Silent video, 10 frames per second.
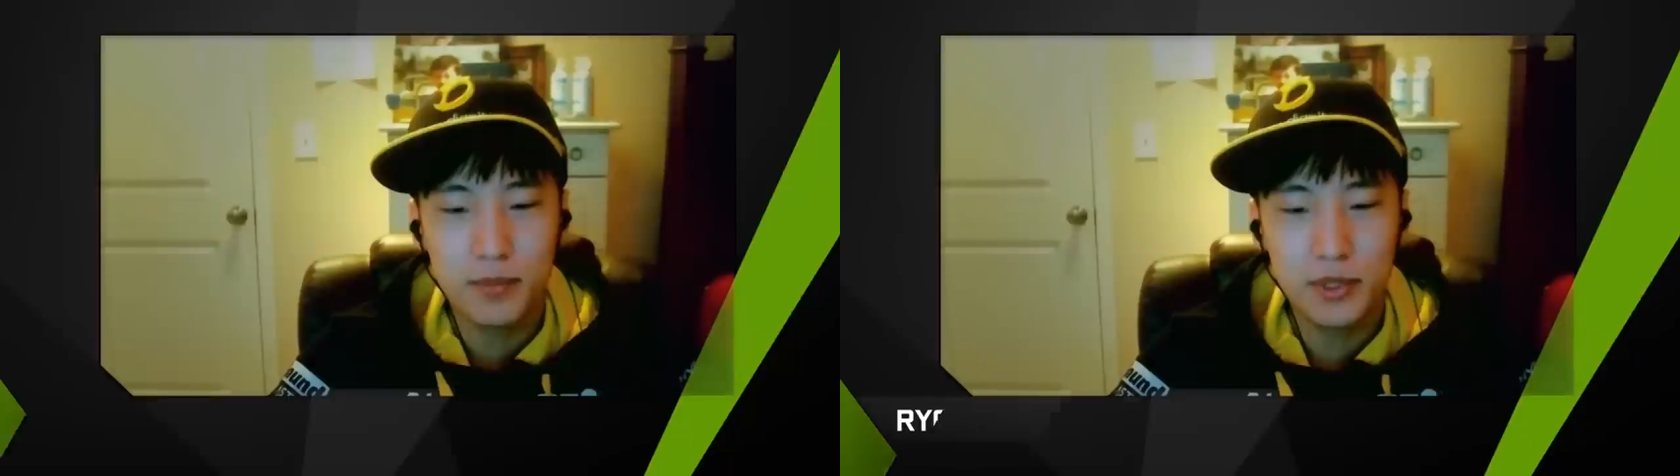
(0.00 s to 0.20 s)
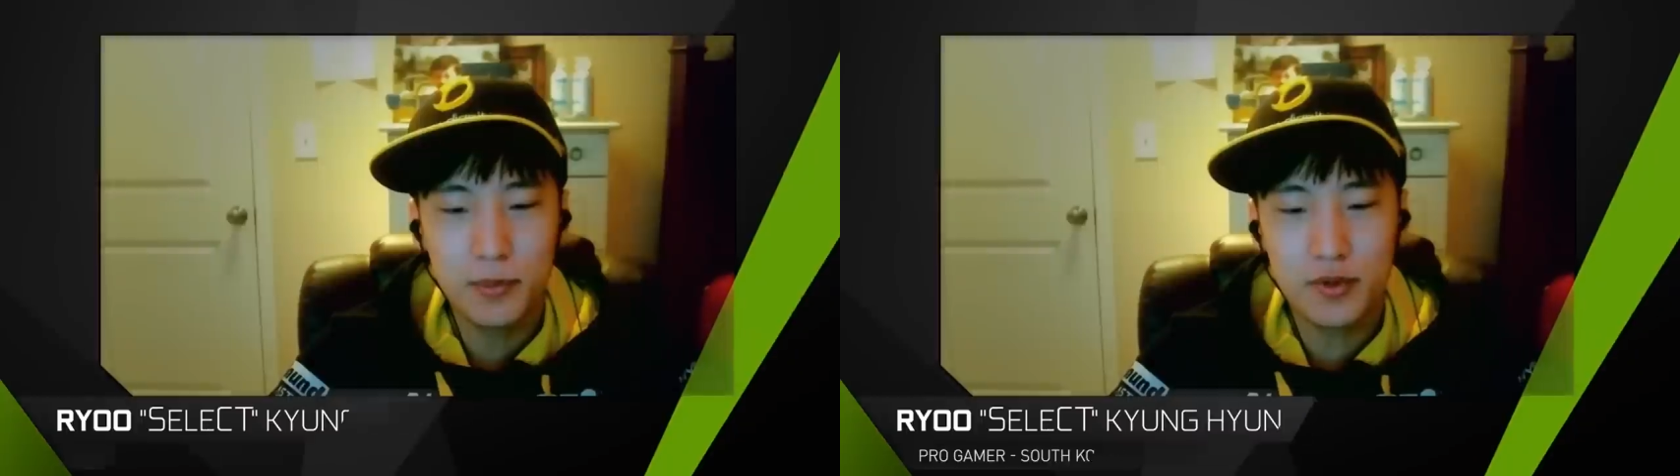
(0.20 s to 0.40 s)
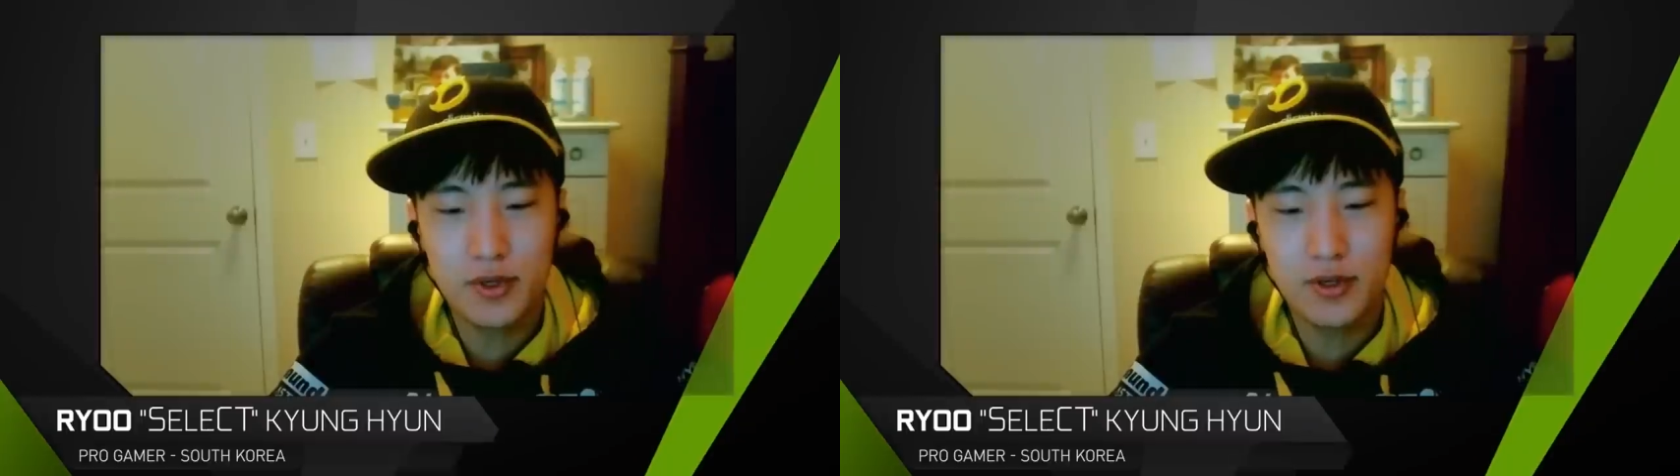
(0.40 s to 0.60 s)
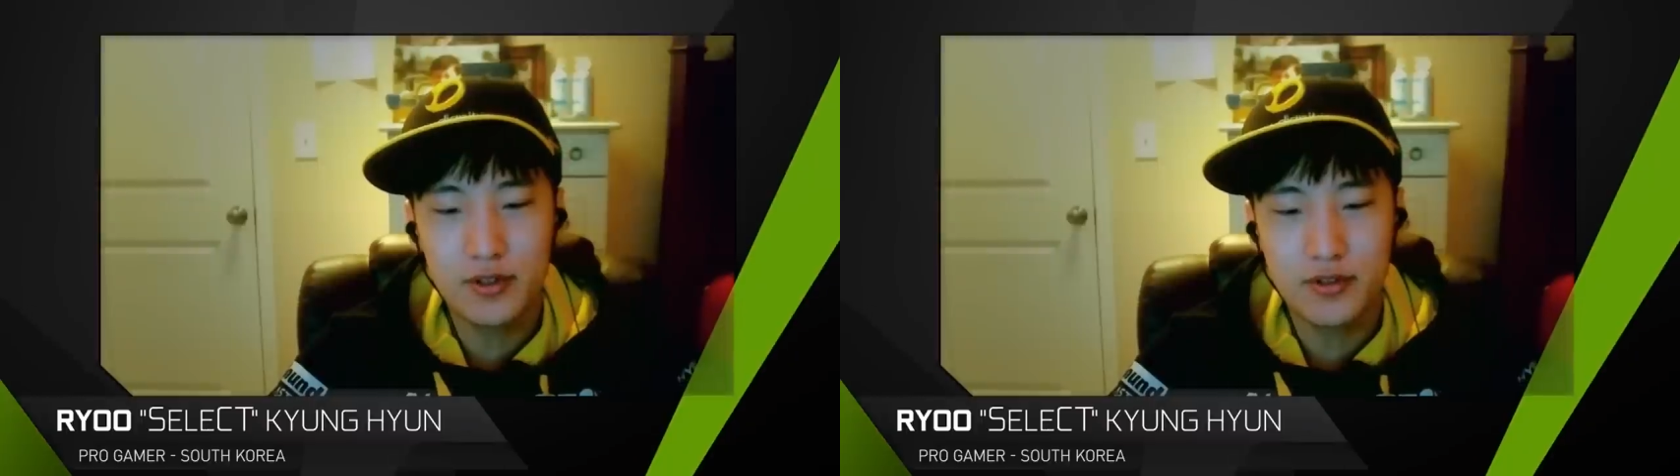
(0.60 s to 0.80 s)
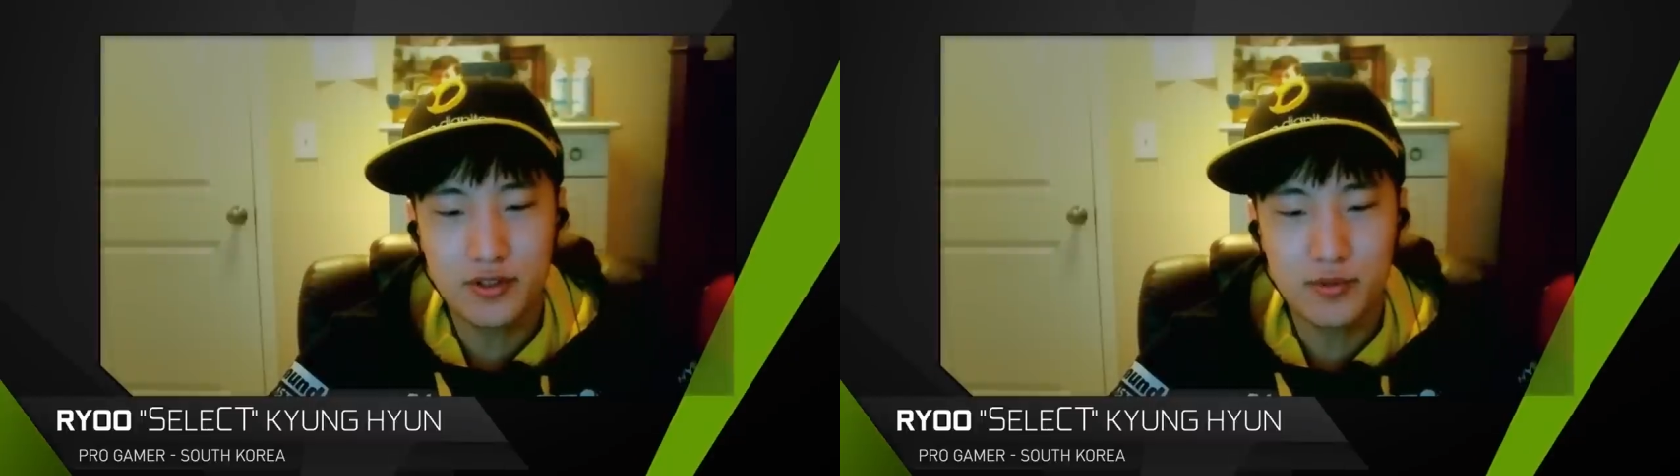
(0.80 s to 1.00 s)
People are
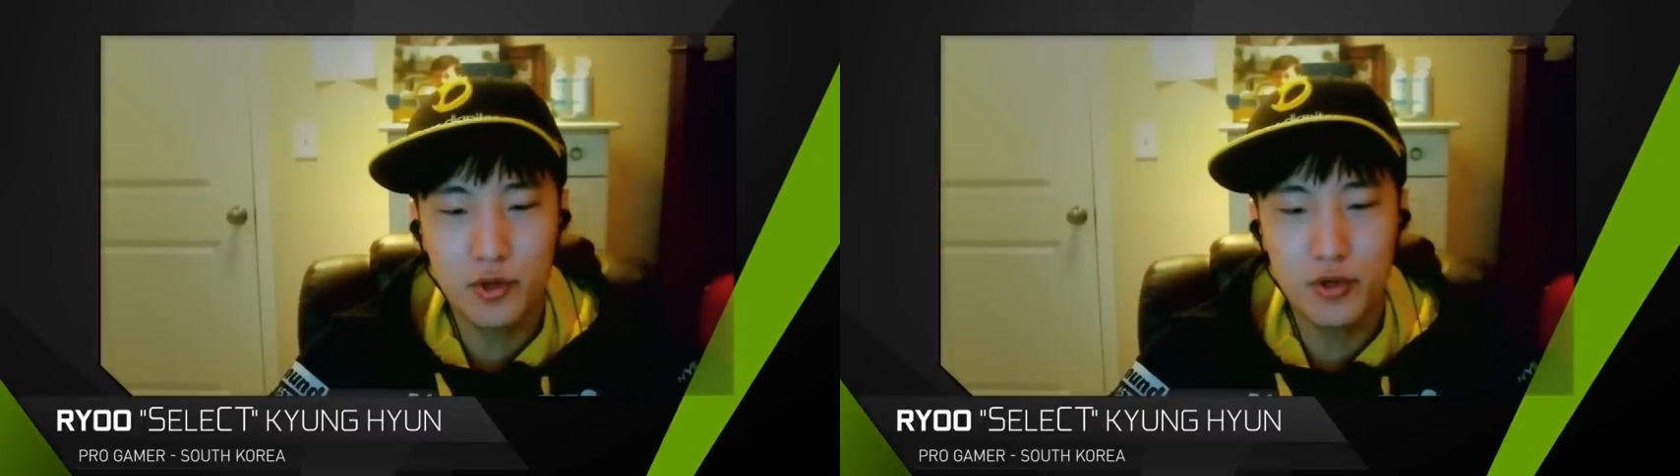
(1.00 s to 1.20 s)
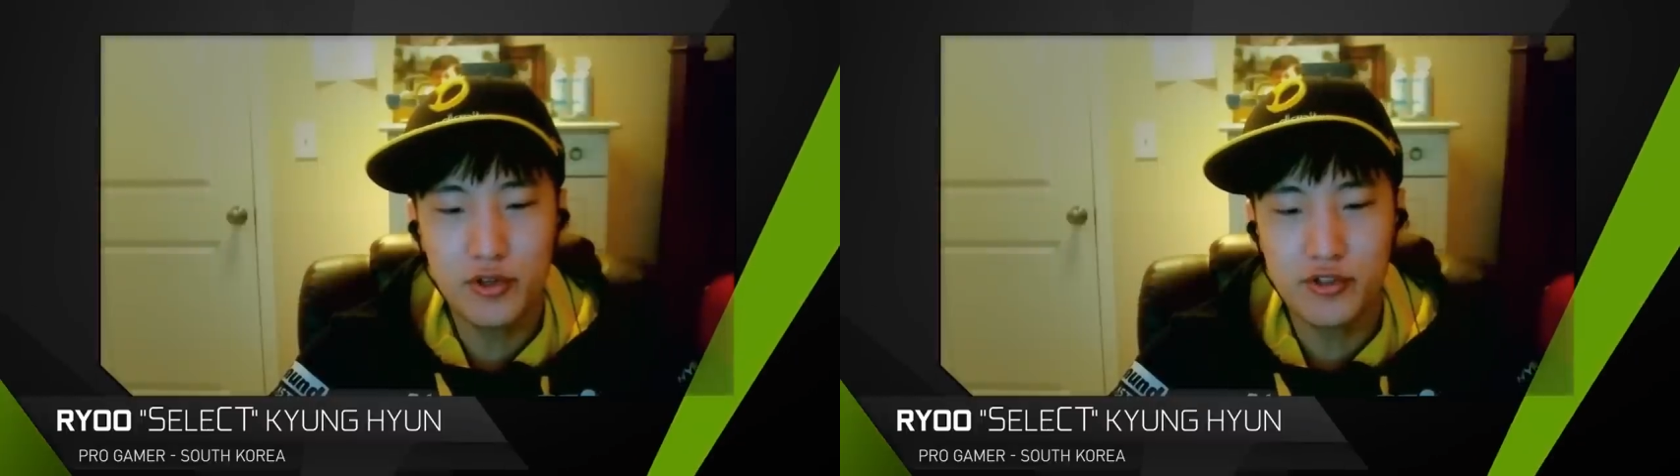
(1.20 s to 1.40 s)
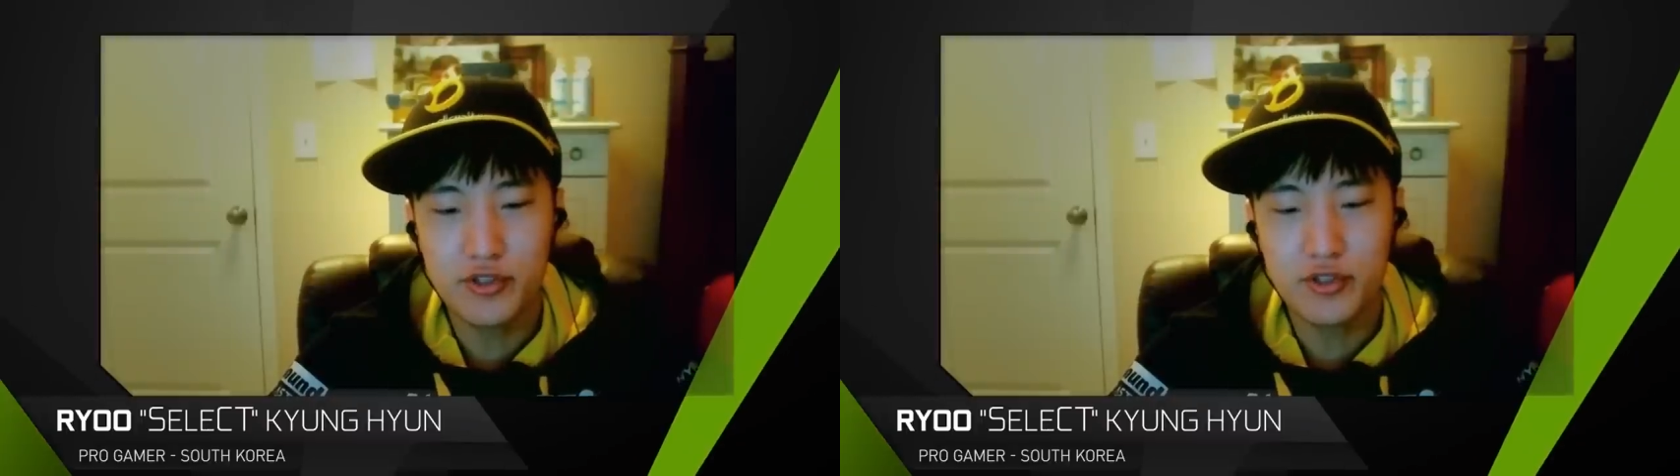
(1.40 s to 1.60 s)
just more used